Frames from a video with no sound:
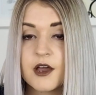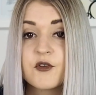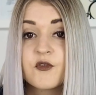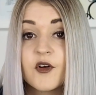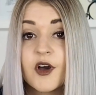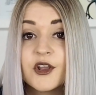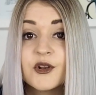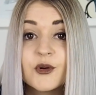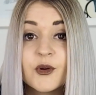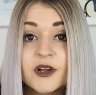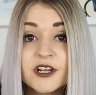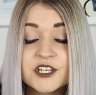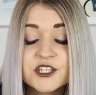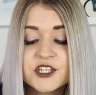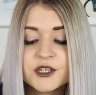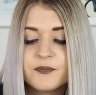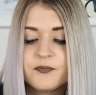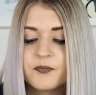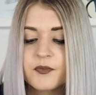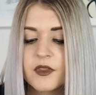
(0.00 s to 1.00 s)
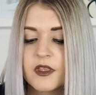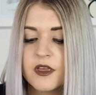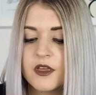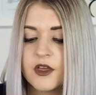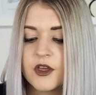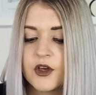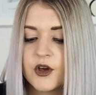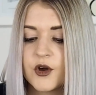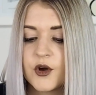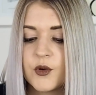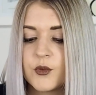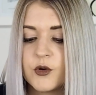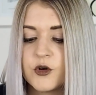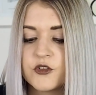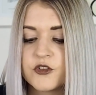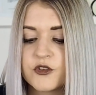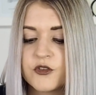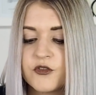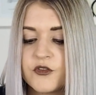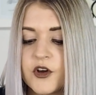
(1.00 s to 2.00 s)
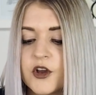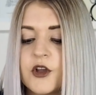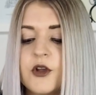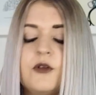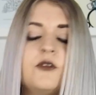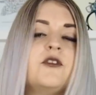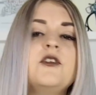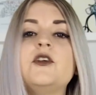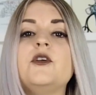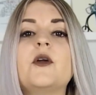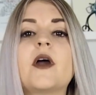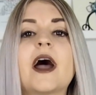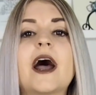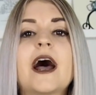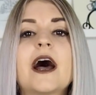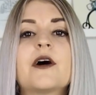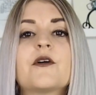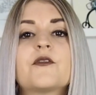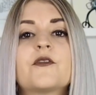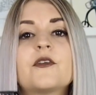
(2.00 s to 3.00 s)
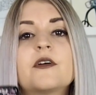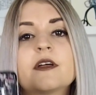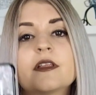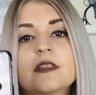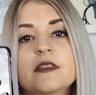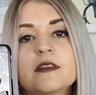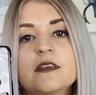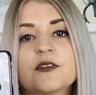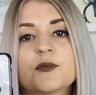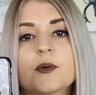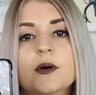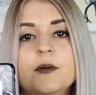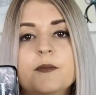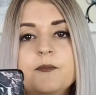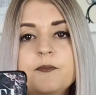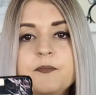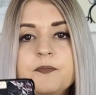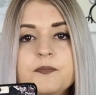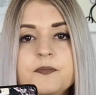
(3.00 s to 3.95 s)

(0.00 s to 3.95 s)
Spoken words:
Final question. What phone do you have? This one.